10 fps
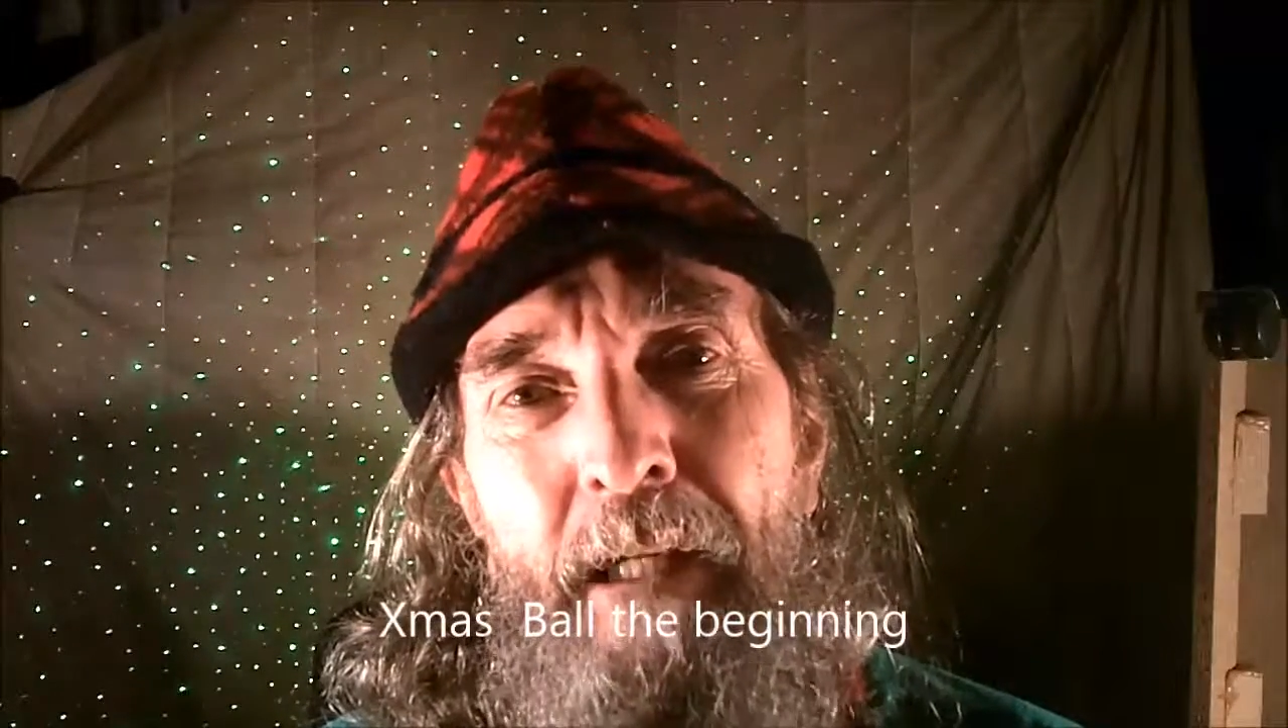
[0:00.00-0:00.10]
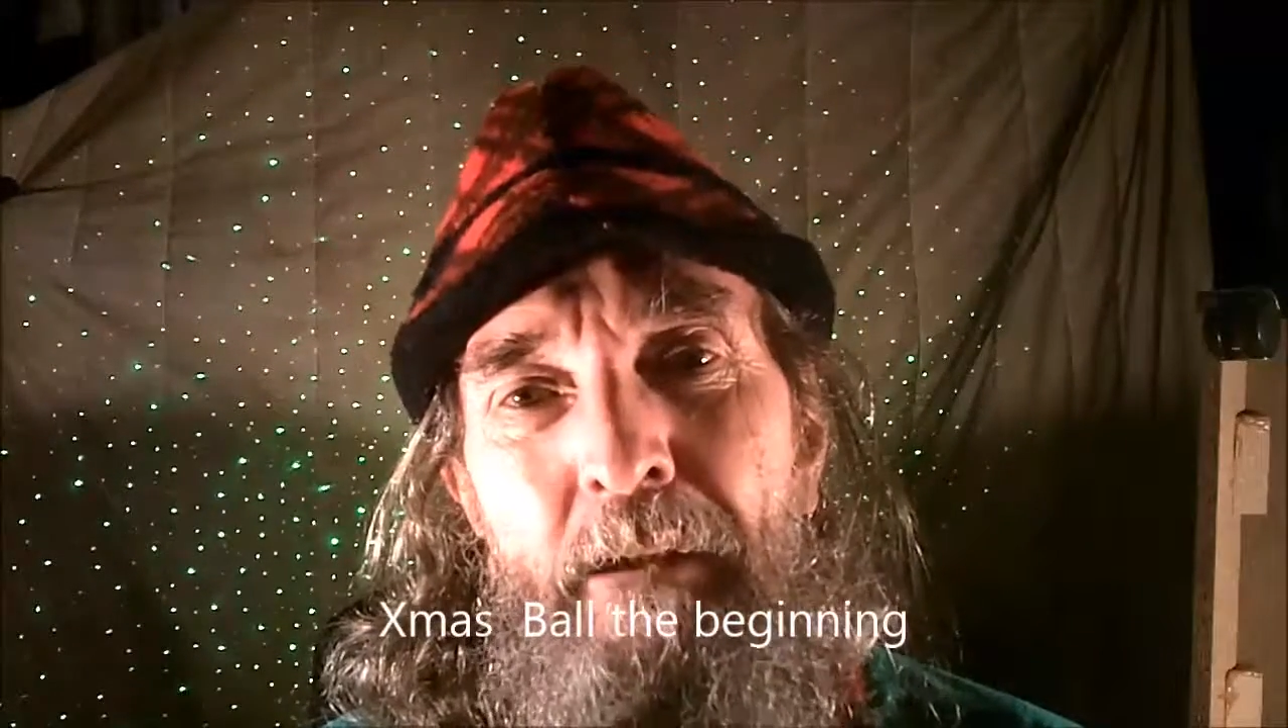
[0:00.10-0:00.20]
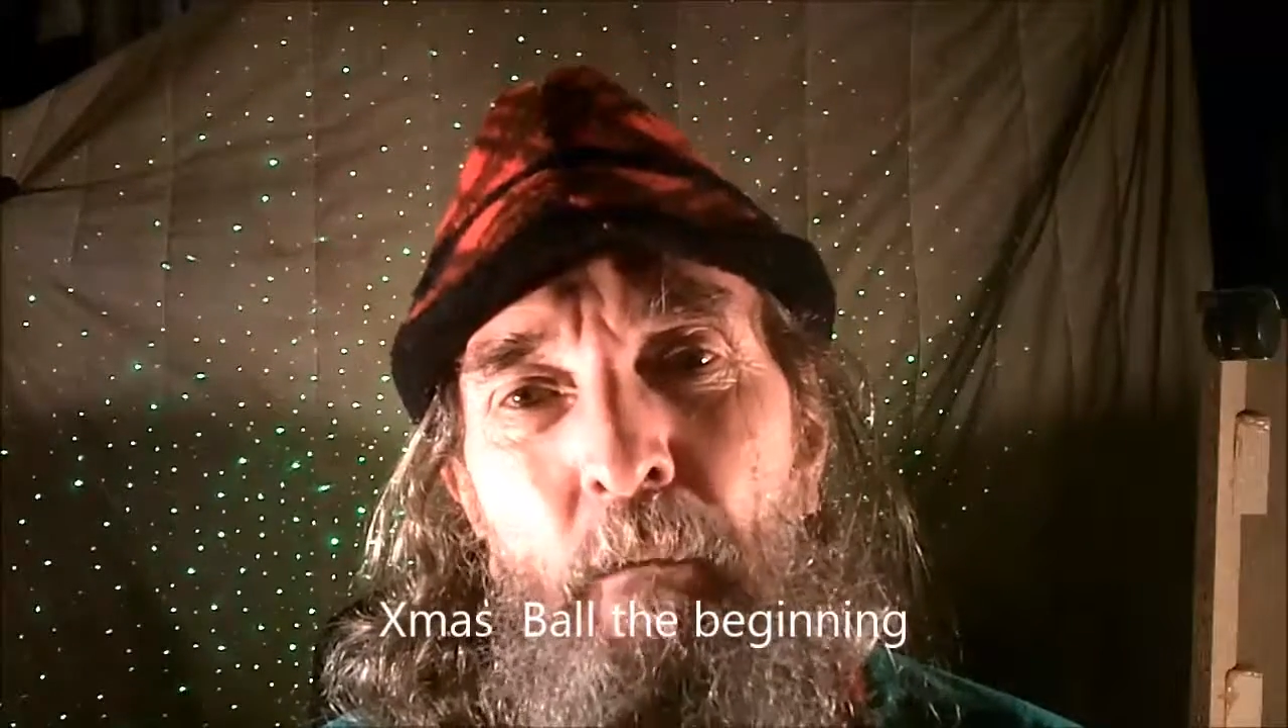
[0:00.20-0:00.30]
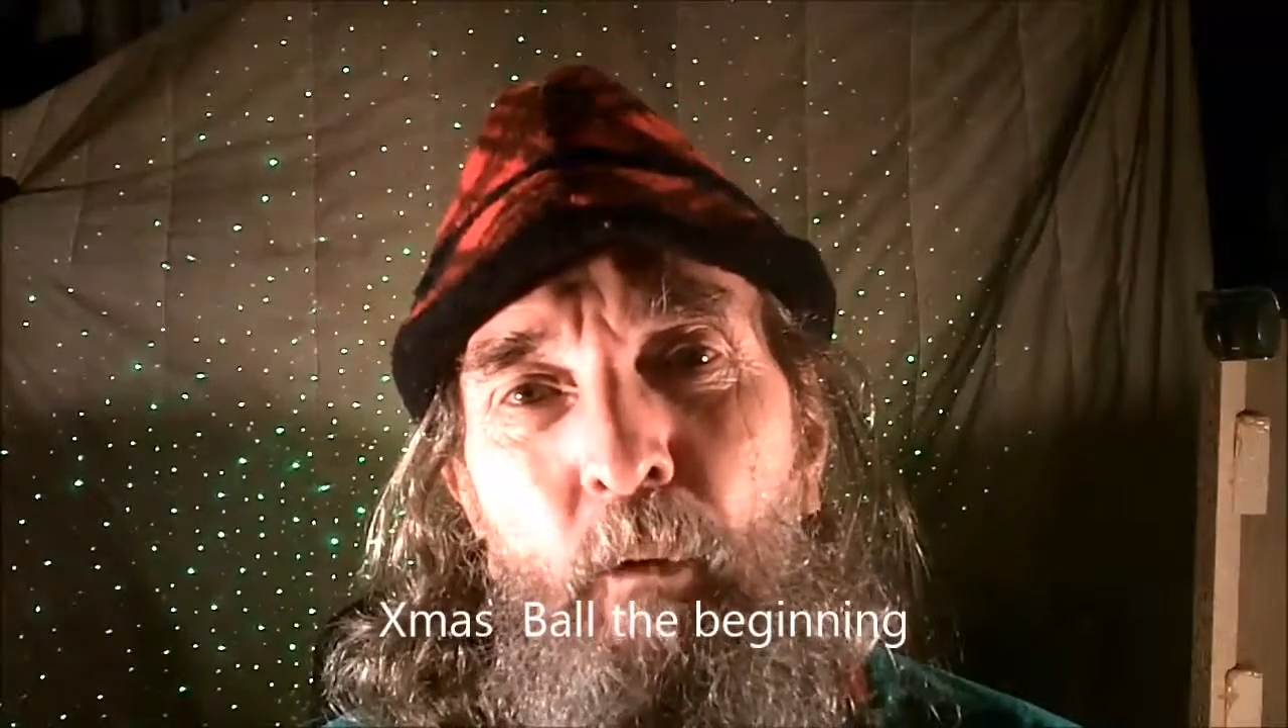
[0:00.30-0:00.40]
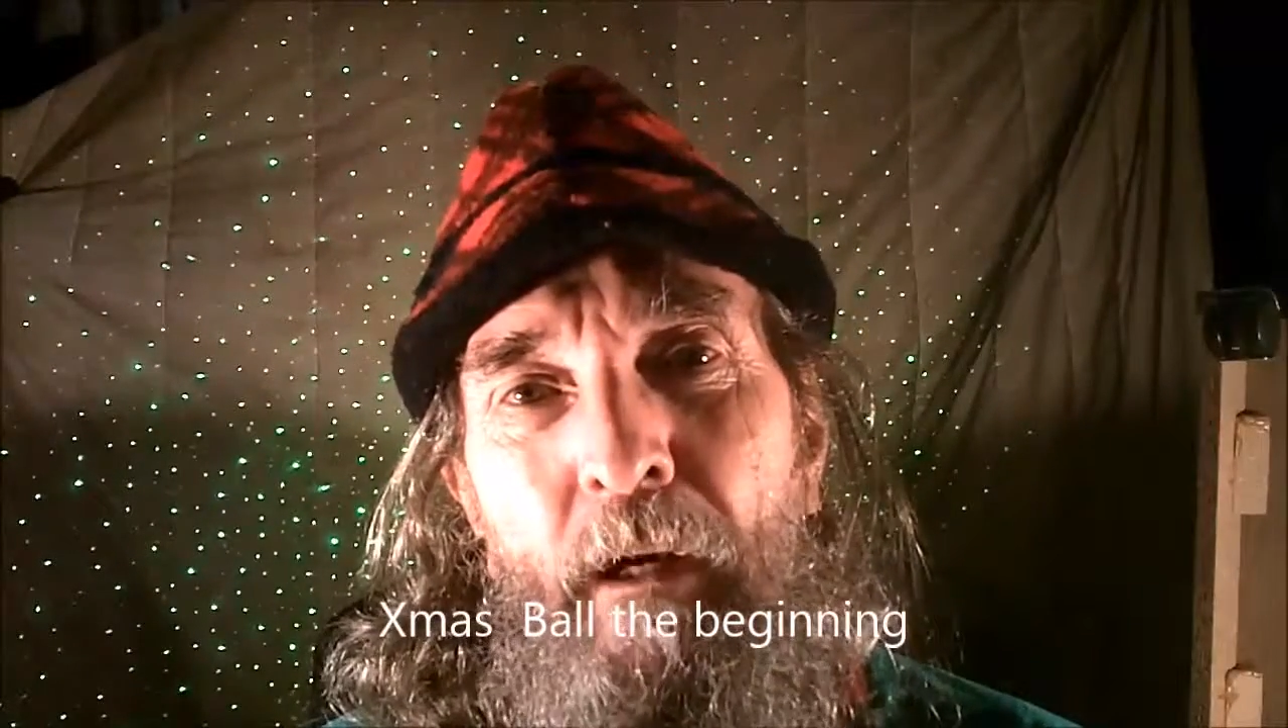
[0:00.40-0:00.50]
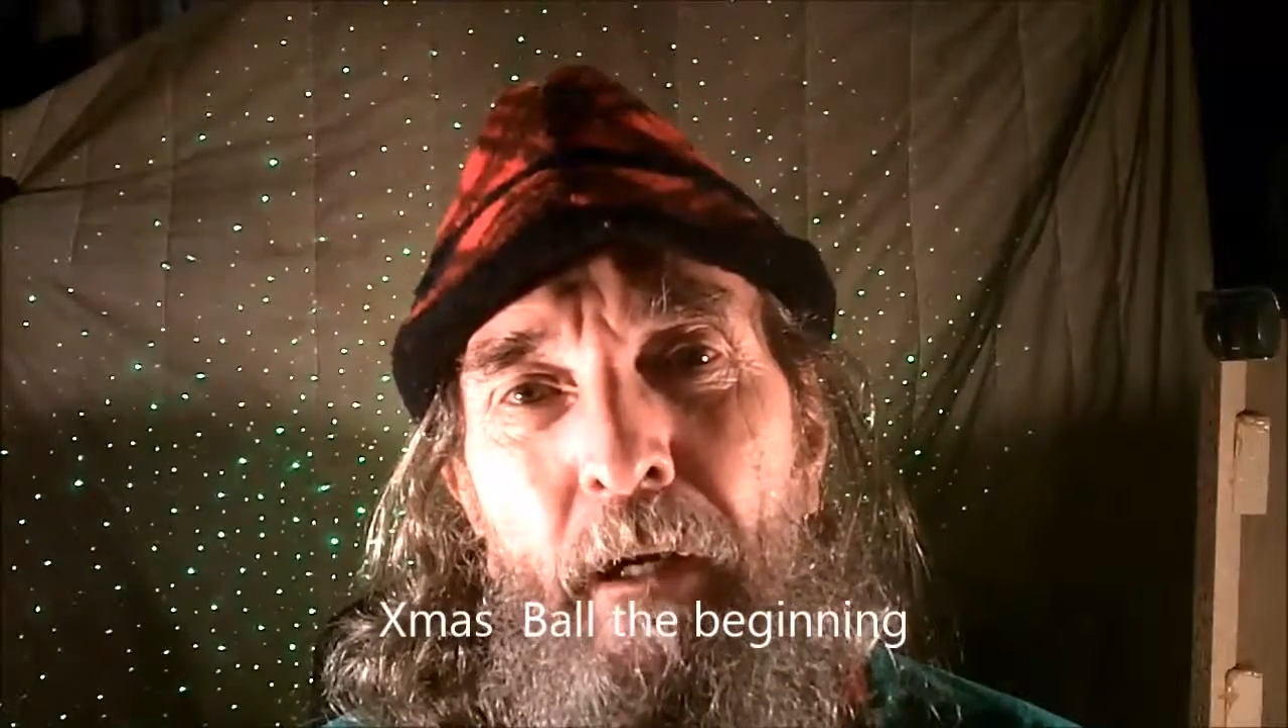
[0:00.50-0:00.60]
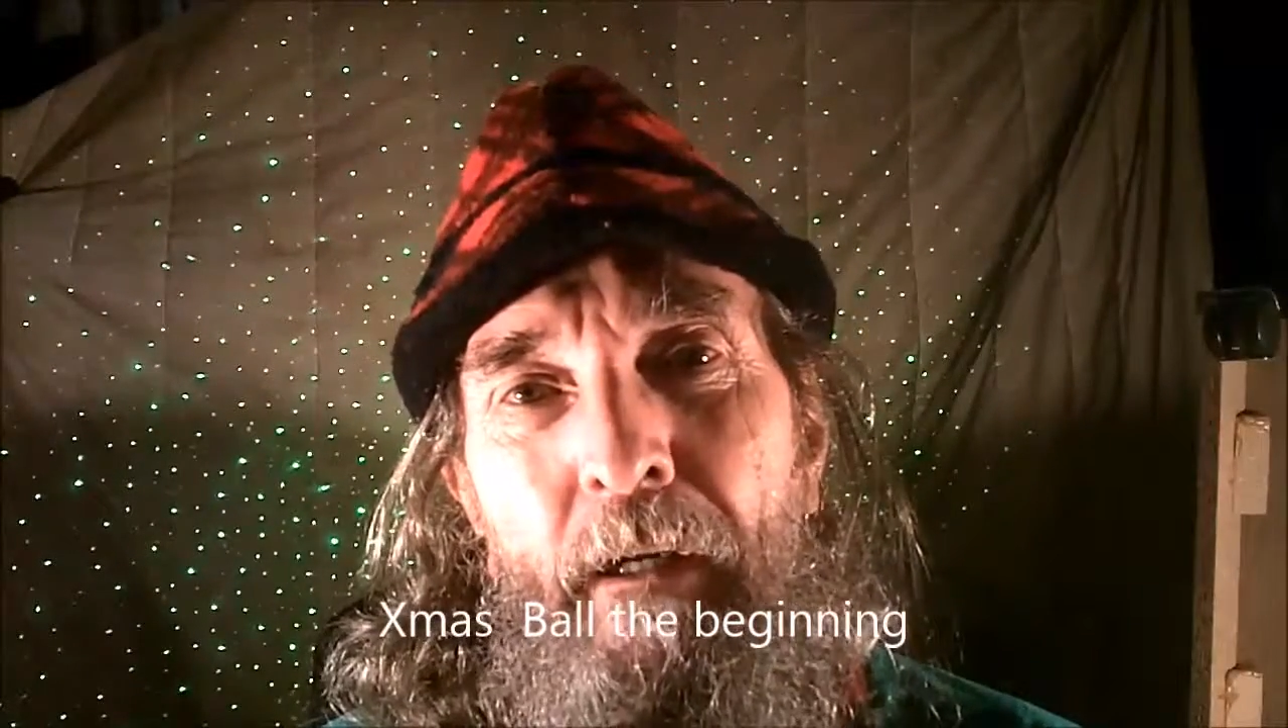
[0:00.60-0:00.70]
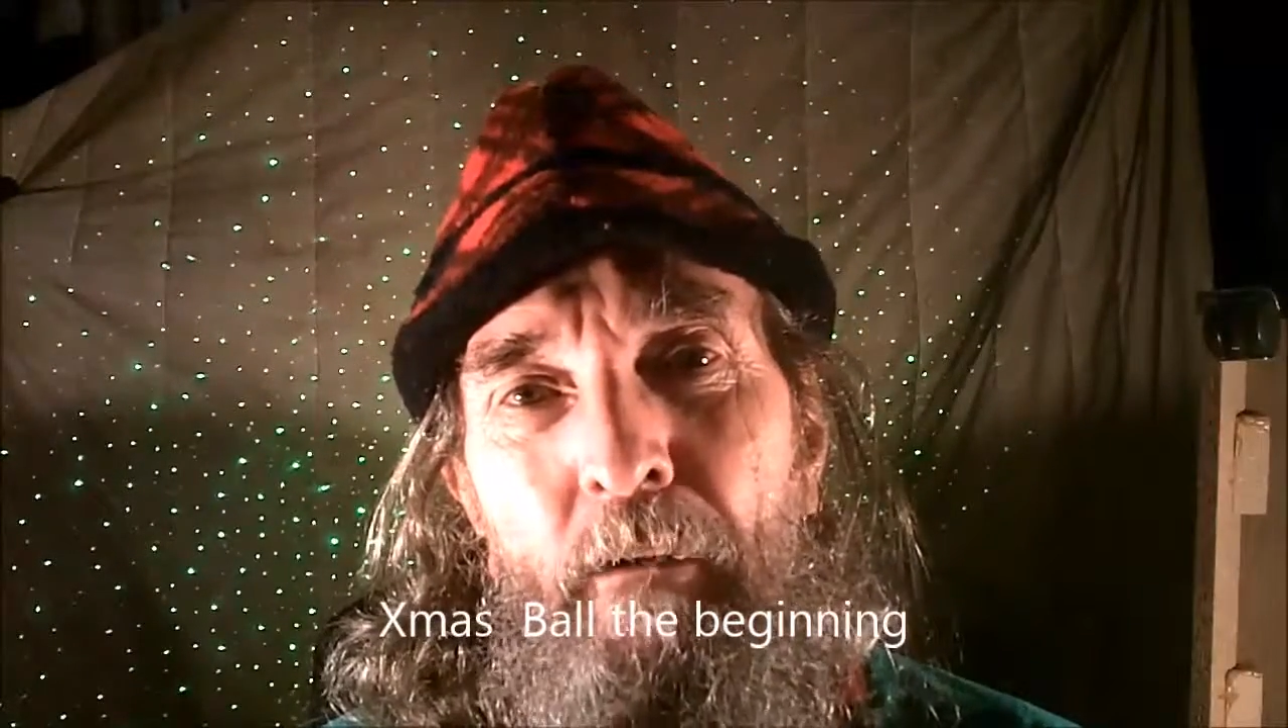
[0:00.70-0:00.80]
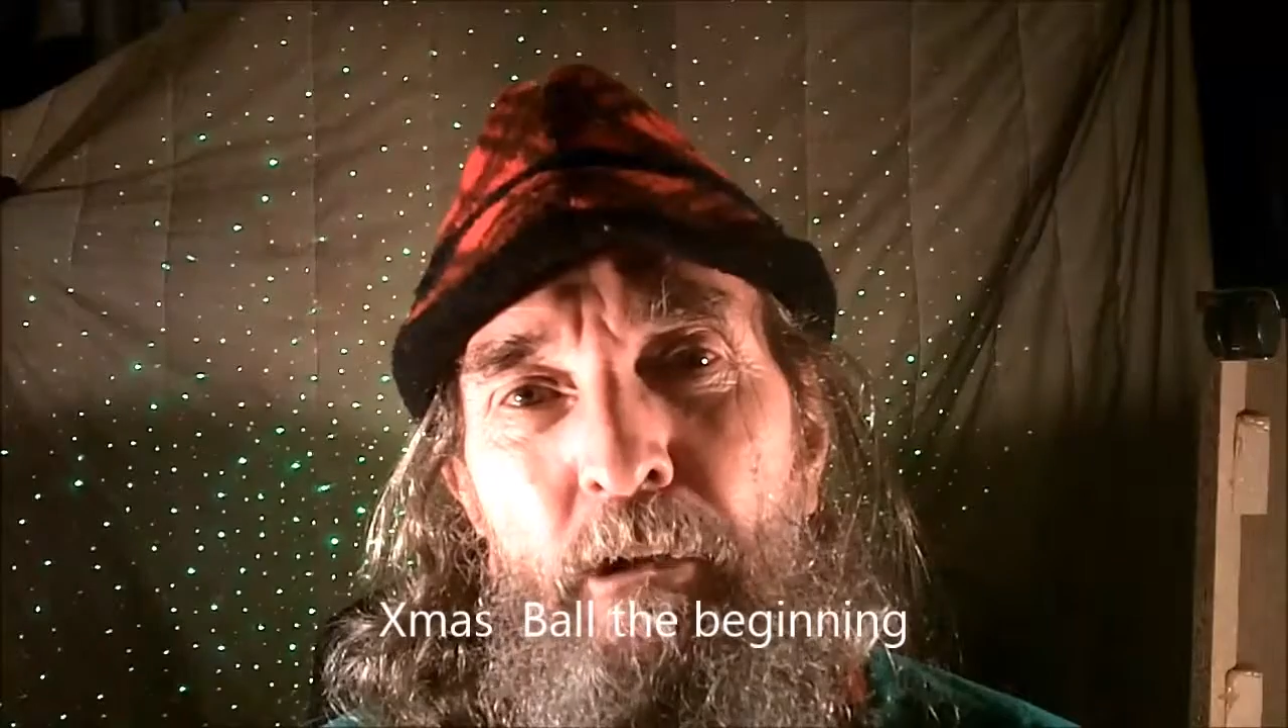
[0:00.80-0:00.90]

back to why